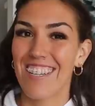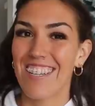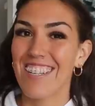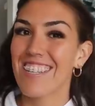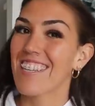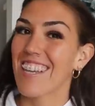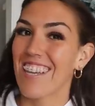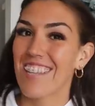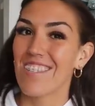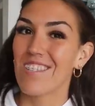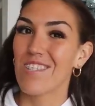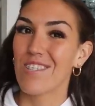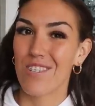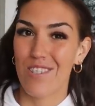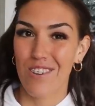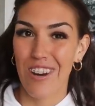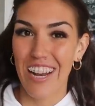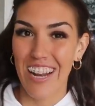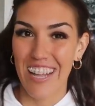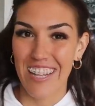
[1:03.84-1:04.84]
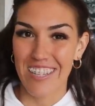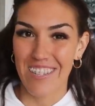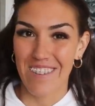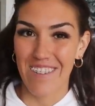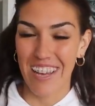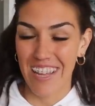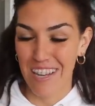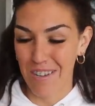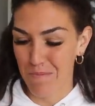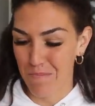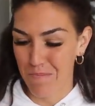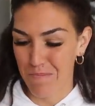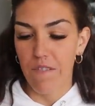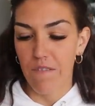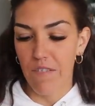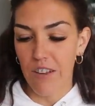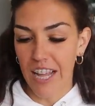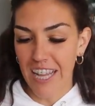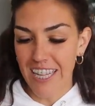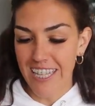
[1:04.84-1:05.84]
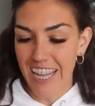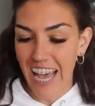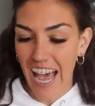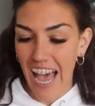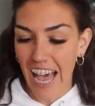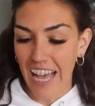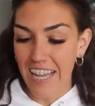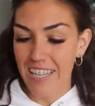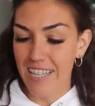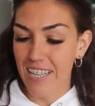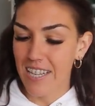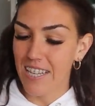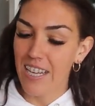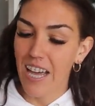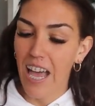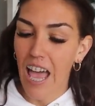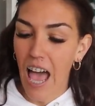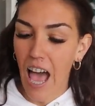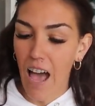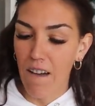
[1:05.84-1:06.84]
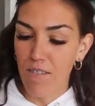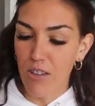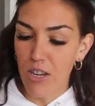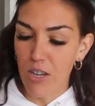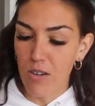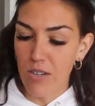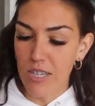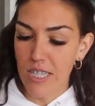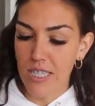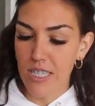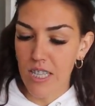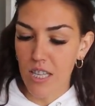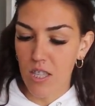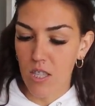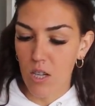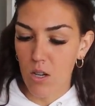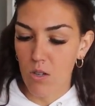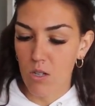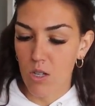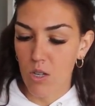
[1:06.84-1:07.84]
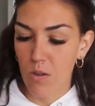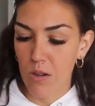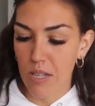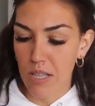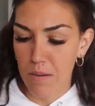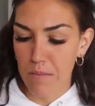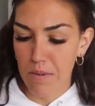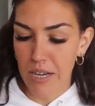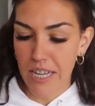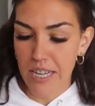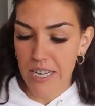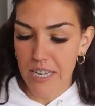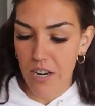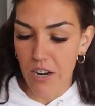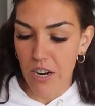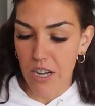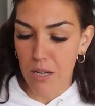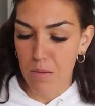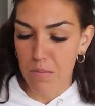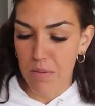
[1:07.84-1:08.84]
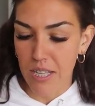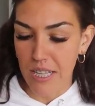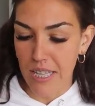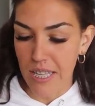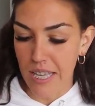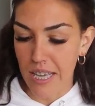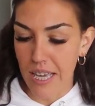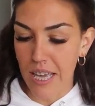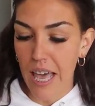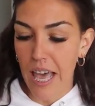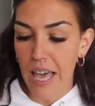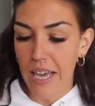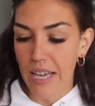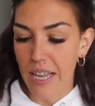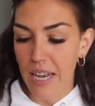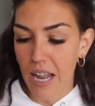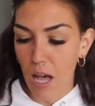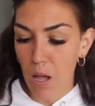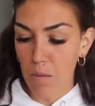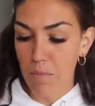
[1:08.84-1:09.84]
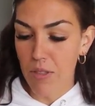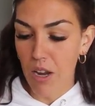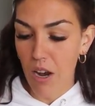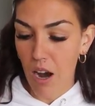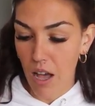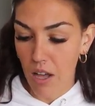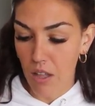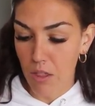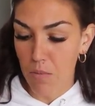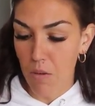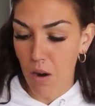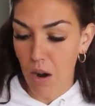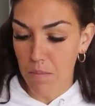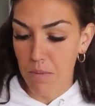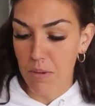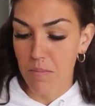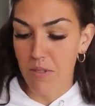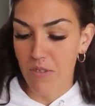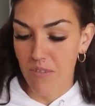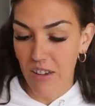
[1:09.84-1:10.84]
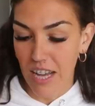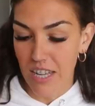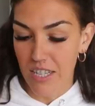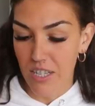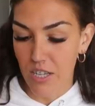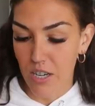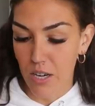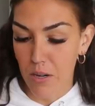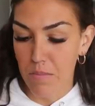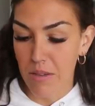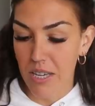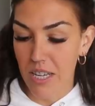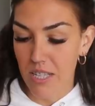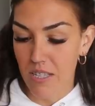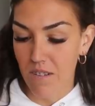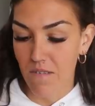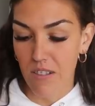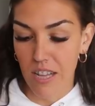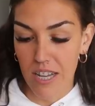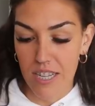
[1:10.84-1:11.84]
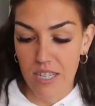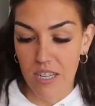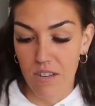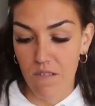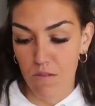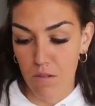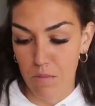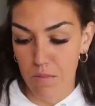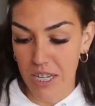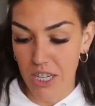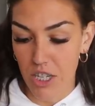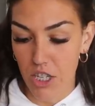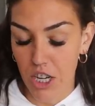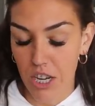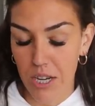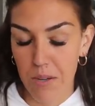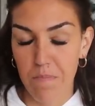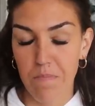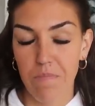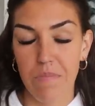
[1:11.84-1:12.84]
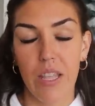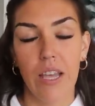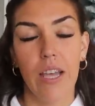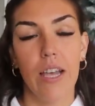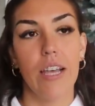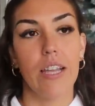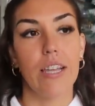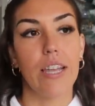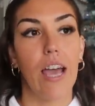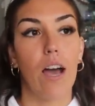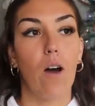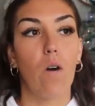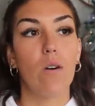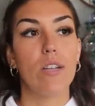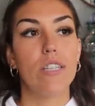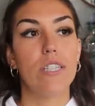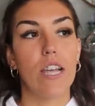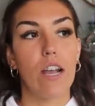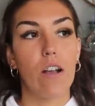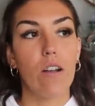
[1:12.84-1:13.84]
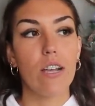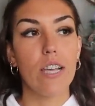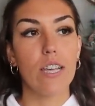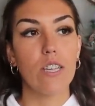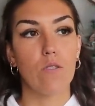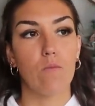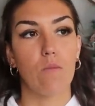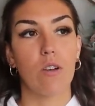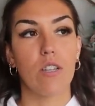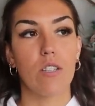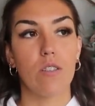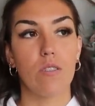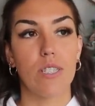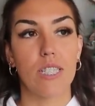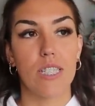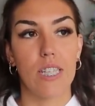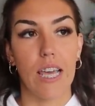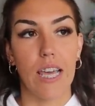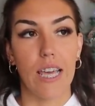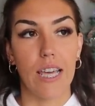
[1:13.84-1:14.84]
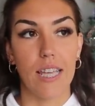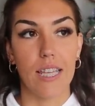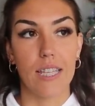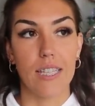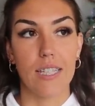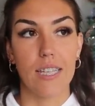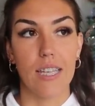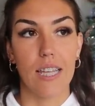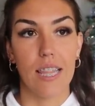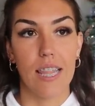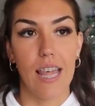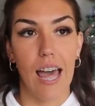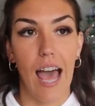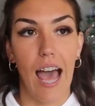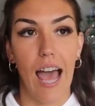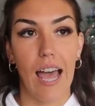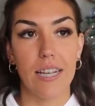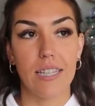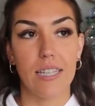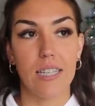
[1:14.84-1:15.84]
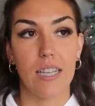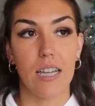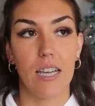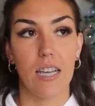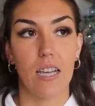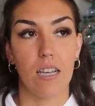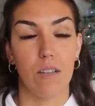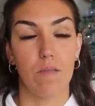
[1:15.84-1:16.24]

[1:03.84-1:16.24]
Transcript: just get straight into it. Vanessa asked, have you noticed that those who eliminate dairy completely can help their health problems faster because of less inflammation? Now, dairy is one of those things that